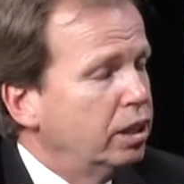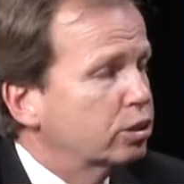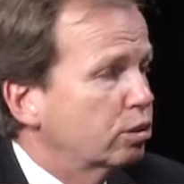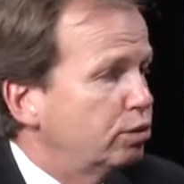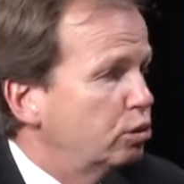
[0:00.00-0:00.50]

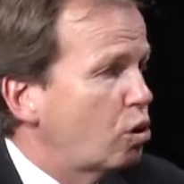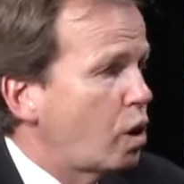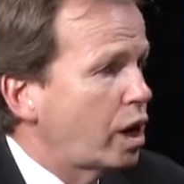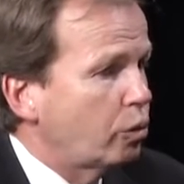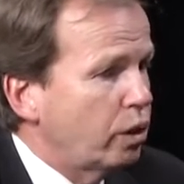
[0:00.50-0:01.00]
So if you go
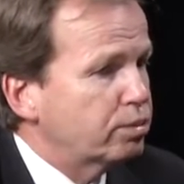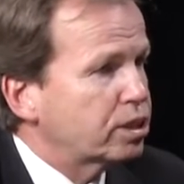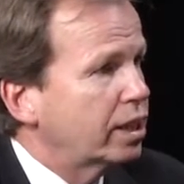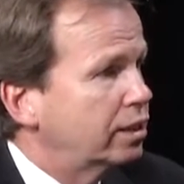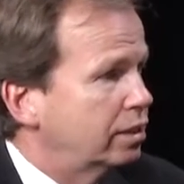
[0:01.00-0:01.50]
on our
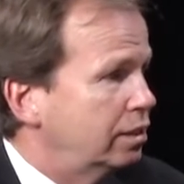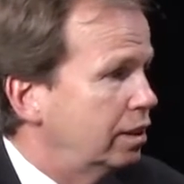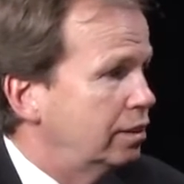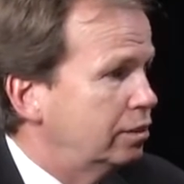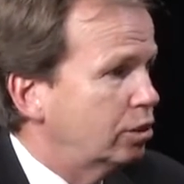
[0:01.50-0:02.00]
website
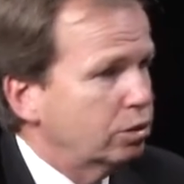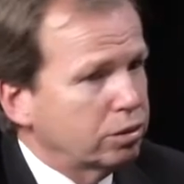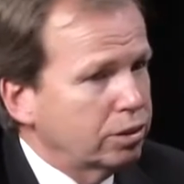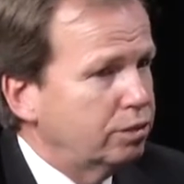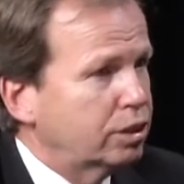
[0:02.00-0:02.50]
and you
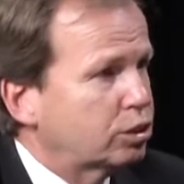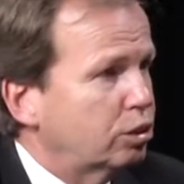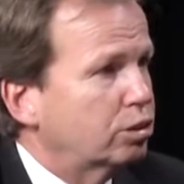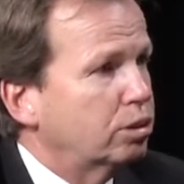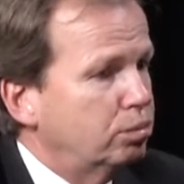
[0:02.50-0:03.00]
live in a
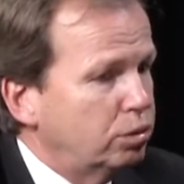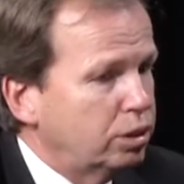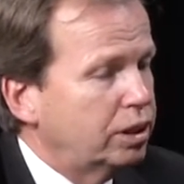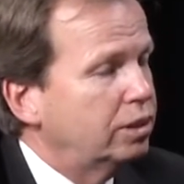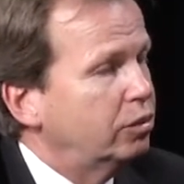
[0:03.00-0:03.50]
certain
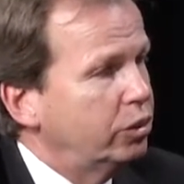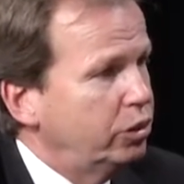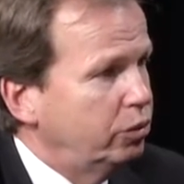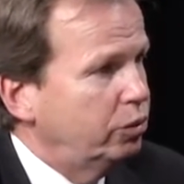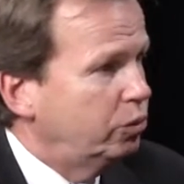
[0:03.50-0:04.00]
community,
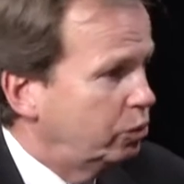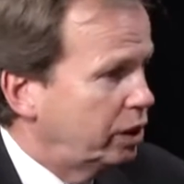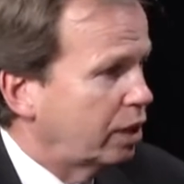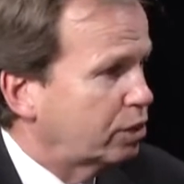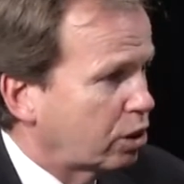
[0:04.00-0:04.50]
we
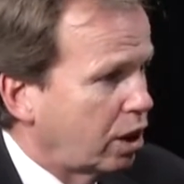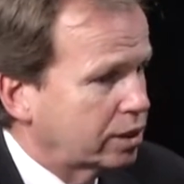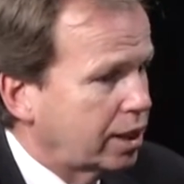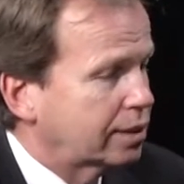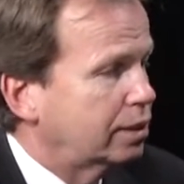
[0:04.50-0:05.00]
have the
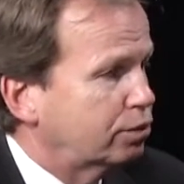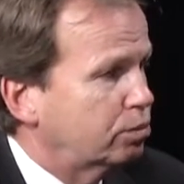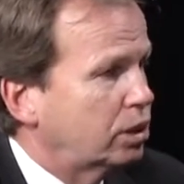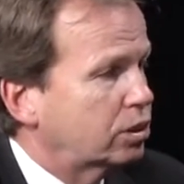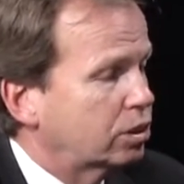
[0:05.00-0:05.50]
contact
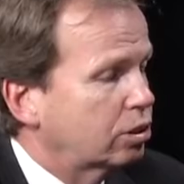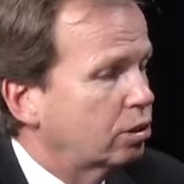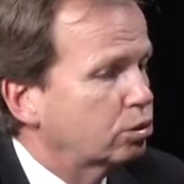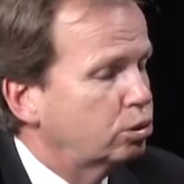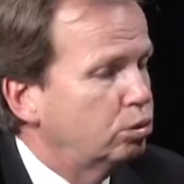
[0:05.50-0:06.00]
information to
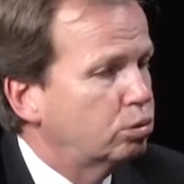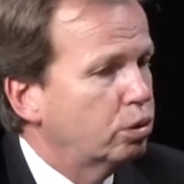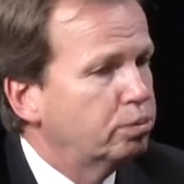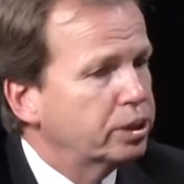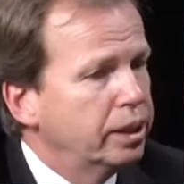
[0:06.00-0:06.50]
those two
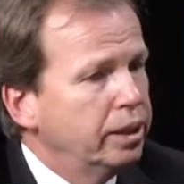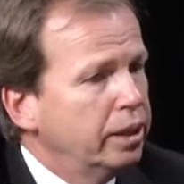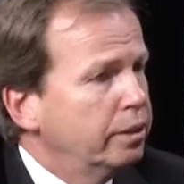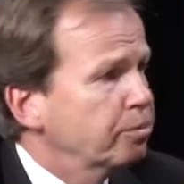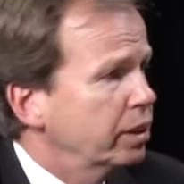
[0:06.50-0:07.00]
groups.
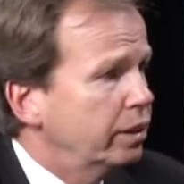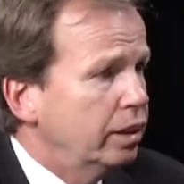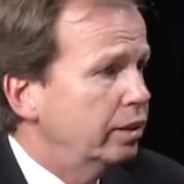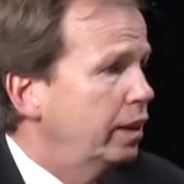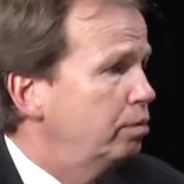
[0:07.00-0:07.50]

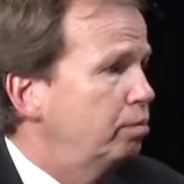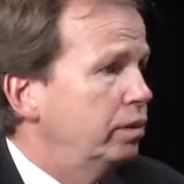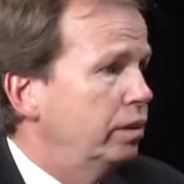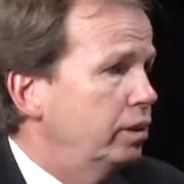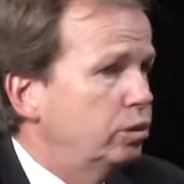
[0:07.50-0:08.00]
They
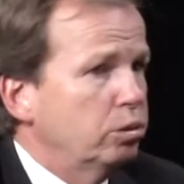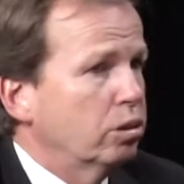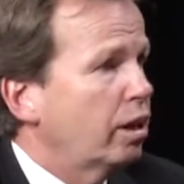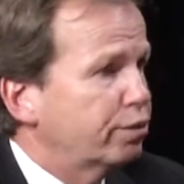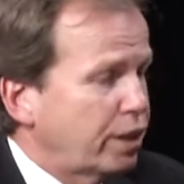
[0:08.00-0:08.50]
do a
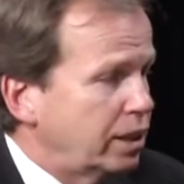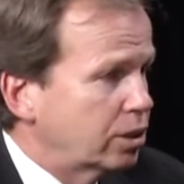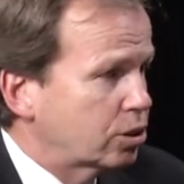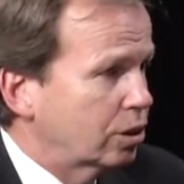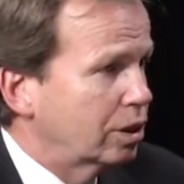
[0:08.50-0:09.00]
lot of
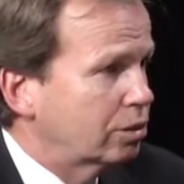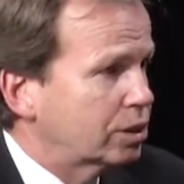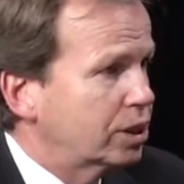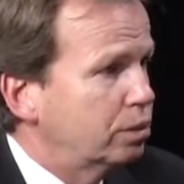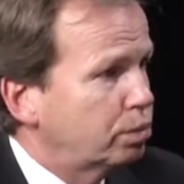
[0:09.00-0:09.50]
financial
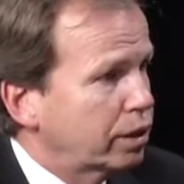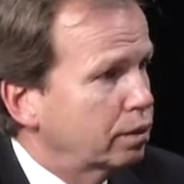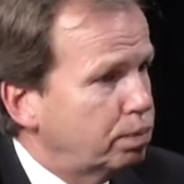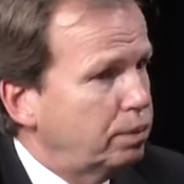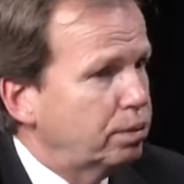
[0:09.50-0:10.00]
literacy,
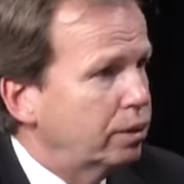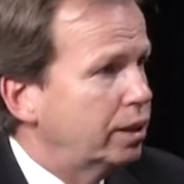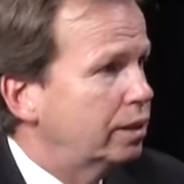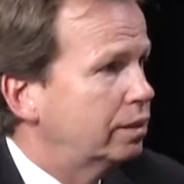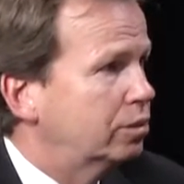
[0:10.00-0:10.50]
bringing people
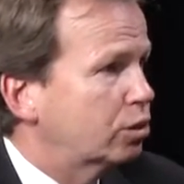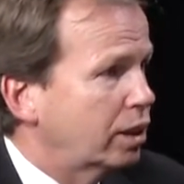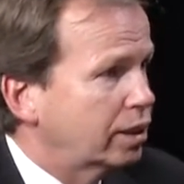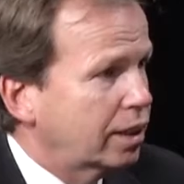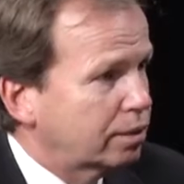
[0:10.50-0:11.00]
in,
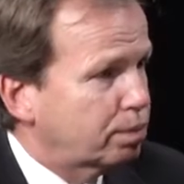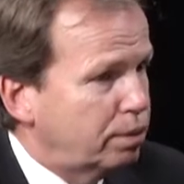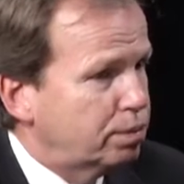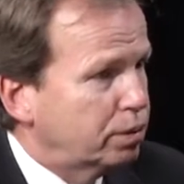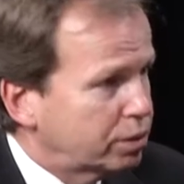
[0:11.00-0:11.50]
trying to get
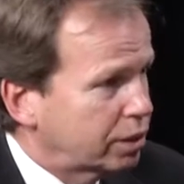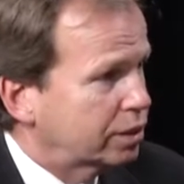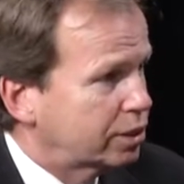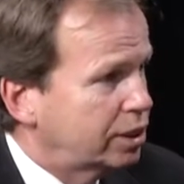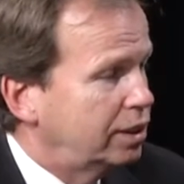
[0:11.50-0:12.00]
people
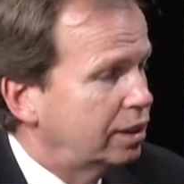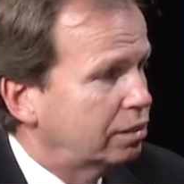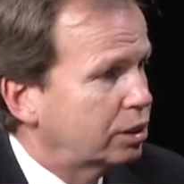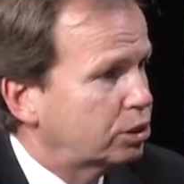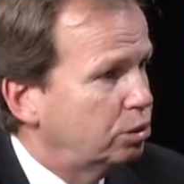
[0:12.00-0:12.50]
to see
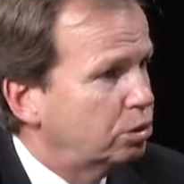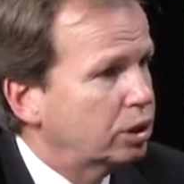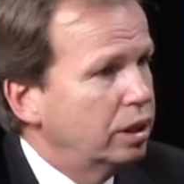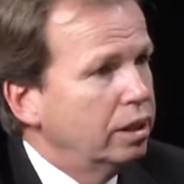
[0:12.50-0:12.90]
their issues.